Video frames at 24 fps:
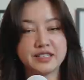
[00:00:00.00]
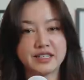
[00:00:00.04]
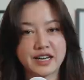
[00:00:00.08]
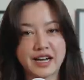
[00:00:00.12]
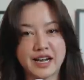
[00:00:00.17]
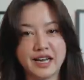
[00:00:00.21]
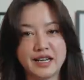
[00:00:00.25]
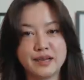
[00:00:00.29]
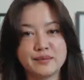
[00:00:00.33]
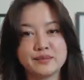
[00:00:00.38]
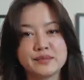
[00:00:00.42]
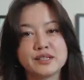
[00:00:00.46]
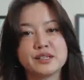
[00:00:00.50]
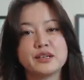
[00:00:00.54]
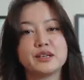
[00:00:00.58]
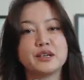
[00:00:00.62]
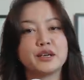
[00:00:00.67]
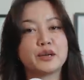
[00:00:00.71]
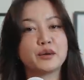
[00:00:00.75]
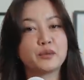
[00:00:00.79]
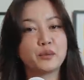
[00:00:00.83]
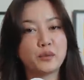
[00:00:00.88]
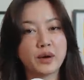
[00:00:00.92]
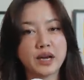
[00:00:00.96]
times,
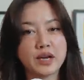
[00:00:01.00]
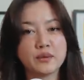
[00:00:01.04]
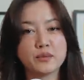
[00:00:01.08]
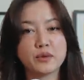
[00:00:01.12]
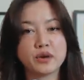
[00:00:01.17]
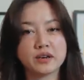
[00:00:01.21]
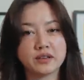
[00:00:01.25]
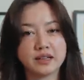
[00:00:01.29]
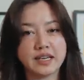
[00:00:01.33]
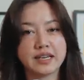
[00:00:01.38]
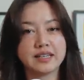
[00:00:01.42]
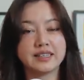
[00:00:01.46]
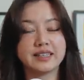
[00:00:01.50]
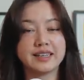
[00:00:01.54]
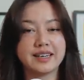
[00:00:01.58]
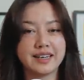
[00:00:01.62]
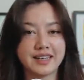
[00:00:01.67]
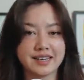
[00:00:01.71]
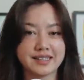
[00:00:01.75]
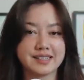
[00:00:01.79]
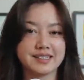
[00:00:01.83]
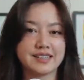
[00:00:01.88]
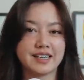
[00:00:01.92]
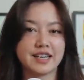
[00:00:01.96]
you're way more likely to
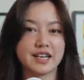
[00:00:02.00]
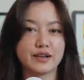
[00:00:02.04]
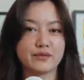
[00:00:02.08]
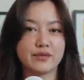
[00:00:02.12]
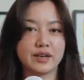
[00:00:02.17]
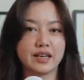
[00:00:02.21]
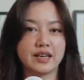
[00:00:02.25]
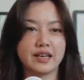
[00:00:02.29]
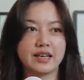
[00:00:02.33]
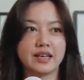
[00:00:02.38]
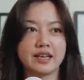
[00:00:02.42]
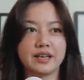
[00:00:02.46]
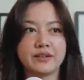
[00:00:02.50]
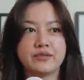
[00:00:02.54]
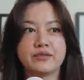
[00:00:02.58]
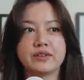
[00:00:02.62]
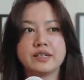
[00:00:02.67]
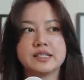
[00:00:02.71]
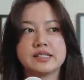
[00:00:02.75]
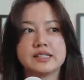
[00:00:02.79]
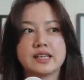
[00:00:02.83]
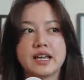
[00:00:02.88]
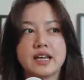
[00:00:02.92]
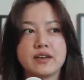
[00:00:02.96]
get sick of it if
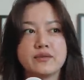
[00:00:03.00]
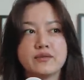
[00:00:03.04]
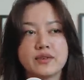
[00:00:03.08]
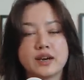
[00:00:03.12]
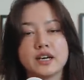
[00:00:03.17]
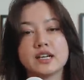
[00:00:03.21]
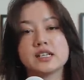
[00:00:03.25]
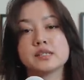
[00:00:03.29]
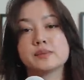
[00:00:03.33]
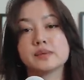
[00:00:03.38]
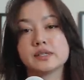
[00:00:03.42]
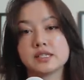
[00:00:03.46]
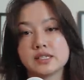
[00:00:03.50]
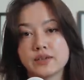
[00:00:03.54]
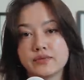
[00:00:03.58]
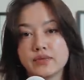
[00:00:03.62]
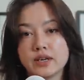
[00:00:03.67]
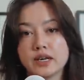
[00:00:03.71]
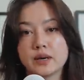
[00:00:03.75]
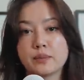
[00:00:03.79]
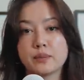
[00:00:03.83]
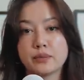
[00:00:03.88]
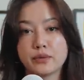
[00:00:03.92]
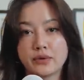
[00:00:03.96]
it's a very
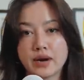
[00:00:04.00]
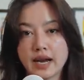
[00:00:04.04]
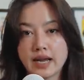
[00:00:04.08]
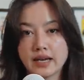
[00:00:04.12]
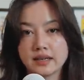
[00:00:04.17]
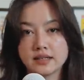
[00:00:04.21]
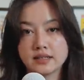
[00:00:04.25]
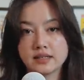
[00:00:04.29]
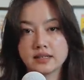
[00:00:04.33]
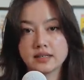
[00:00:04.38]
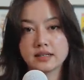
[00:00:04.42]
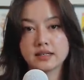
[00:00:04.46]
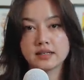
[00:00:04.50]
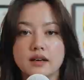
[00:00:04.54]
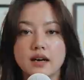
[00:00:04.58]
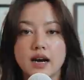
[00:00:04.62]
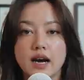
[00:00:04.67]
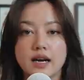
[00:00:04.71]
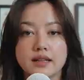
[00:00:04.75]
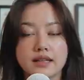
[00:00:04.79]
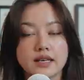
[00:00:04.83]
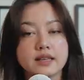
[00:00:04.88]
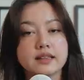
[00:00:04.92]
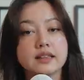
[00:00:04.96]
specific brand.
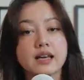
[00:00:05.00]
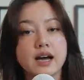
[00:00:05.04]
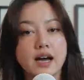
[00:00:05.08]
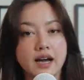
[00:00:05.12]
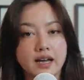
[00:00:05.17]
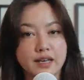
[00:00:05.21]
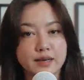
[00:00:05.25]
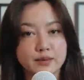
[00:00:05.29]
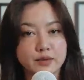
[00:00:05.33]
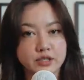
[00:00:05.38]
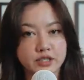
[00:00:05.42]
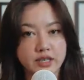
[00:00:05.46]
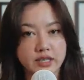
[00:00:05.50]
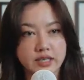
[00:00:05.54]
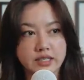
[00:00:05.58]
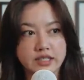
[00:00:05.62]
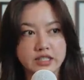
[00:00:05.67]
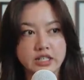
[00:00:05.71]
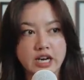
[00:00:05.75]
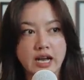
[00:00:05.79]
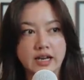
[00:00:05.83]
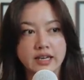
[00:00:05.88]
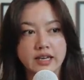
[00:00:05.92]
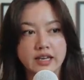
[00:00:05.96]
I think the IMG
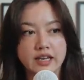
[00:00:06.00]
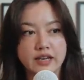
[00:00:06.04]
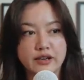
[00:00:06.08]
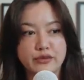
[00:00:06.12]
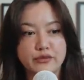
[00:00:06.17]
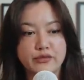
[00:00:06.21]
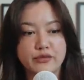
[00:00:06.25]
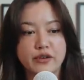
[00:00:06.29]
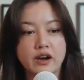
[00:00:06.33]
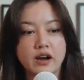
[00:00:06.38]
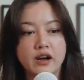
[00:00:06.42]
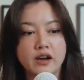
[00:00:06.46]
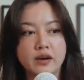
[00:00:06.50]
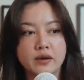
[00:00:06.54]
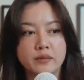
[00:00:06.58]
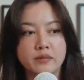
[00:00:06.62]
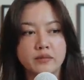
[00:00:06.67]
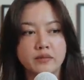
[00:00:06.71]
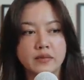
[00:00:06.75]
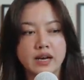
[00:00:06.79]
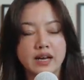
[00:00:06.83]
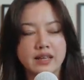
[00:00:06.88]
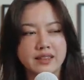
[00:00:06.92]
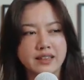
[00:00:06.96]
jacket
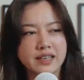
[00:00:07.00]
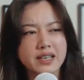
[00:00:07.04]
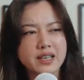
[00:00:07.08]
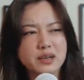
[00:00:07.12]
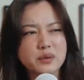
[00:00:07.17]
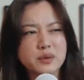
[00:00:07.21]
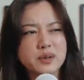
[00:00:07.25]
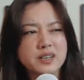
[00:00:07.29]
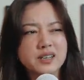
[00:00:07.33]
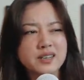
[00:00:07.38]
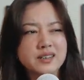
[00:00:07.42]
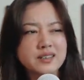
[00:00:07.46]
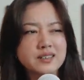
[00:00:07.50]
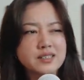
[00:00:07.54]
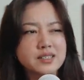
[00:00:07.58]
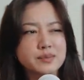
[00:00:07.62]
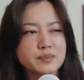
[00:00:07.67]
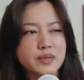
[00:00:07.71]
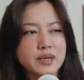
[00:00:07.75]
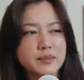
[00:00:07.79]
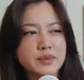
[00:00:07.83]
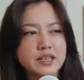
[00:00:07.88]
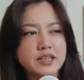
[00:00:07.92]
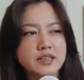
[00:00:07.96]
from, I think it was
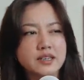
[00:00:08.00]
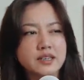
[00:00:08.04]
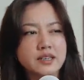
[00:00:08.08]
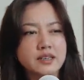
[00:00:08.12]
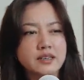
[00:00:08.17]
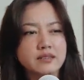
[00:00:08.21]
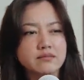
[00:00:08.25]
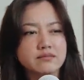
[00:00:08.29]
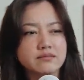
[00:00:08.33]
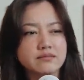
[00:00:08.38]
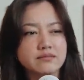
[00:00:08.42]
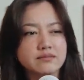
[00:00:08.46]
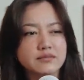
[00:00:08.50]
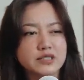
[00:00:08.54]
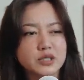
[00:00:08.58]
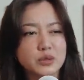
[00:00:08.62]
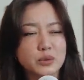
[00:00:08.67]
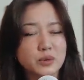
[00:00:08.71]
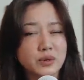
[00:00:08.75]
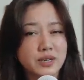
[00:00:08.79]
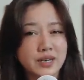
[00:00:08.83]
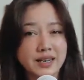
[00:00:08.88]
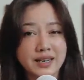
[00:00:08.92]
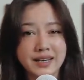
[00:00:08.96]
maybe
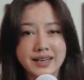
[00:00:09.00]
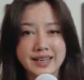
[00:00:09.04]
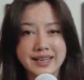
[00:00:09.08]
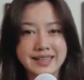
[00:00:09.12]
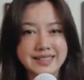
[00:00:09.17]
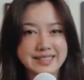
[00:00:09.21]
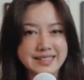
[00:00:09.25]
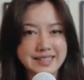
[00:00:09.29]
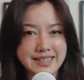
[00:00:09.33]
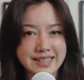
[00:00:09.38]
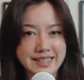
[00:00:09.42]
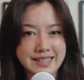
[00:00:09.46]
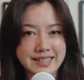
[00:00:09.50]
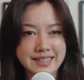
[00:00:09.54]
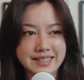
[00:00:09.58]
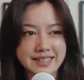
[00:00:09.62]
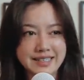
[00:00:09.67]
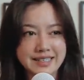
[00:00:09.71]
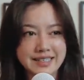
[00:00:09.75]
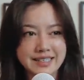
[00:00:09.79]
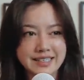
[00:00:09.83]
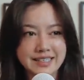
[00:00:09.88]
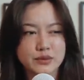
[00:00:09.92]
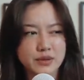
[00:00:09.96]

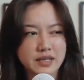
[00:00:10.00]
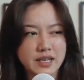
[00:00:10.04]
2019,